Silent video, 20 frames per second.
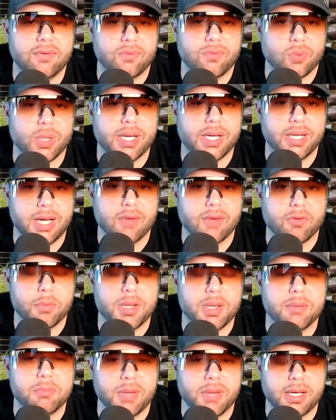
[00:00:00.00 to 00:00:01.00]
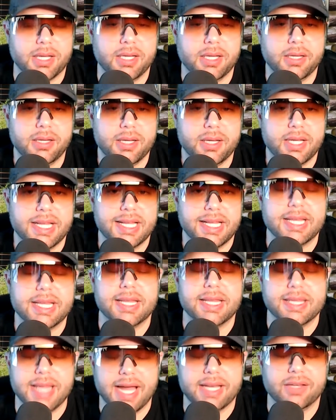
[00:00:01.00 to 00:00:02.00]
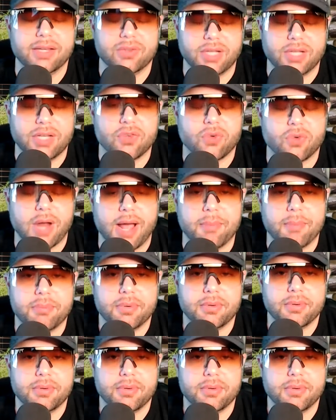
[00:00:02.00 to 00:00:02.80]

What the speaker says: free government money, that is a trap.